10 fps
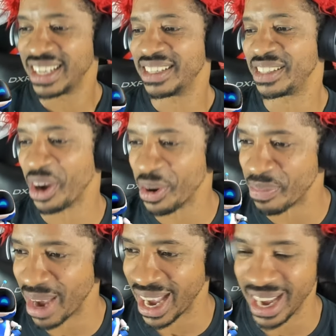Dope, All
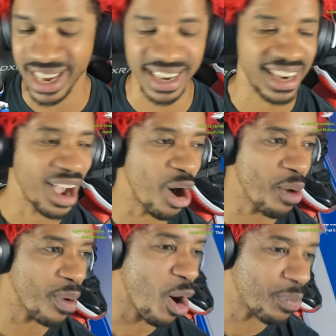right, man. I will. I
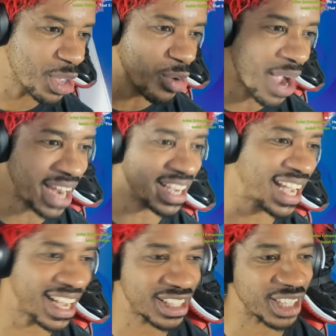will. Hope, you and your
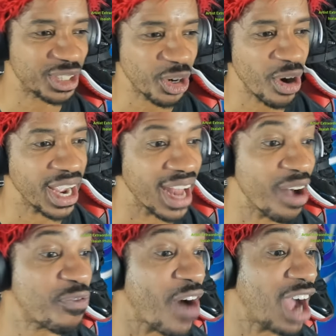kids enjoy it.
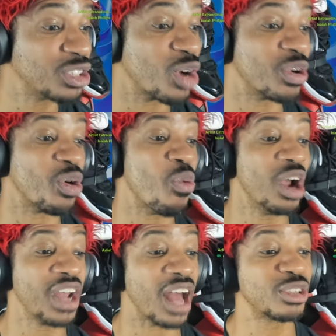Alfonso with the
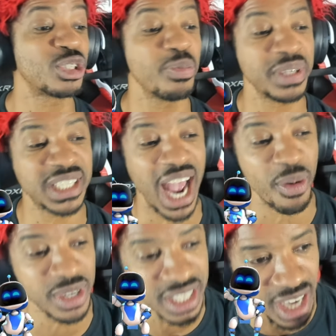one dollar super chat.
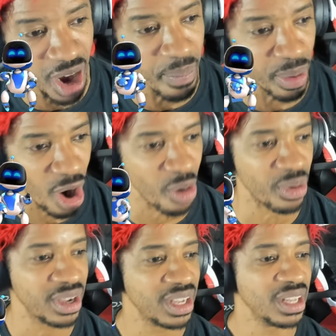What's up, bro?
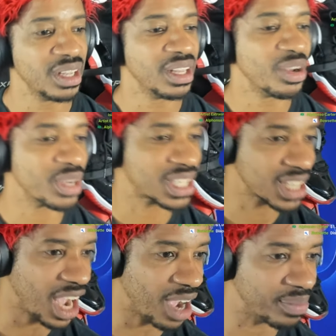What's
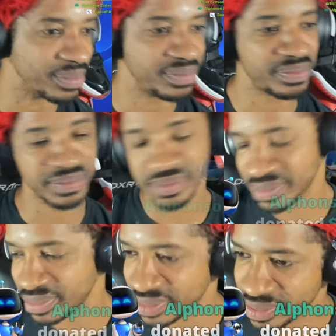up?
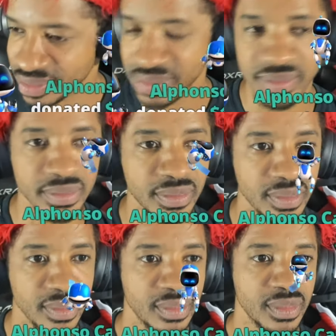Two
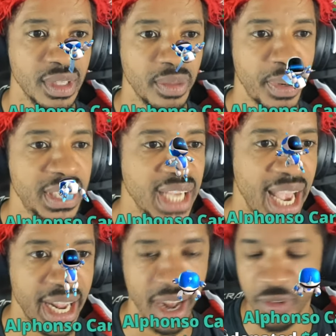K Obi.
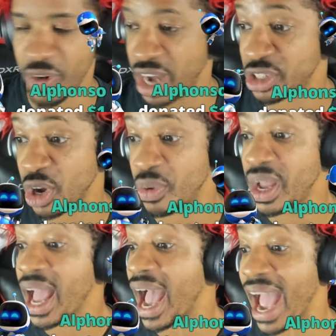Appreciate it, Alfonso. I don't know
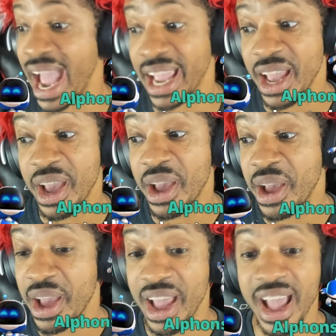what I'm hey. gonna do,
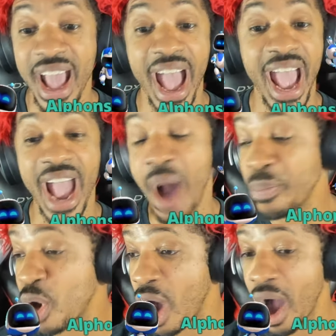man. Hey, I'm,
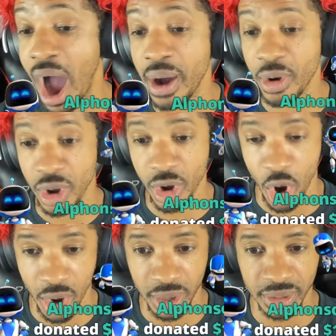I'm too
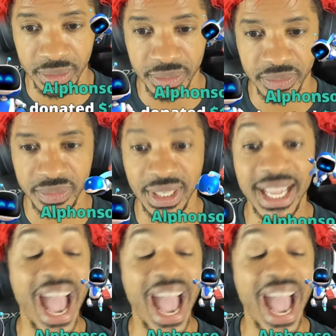many games, bro.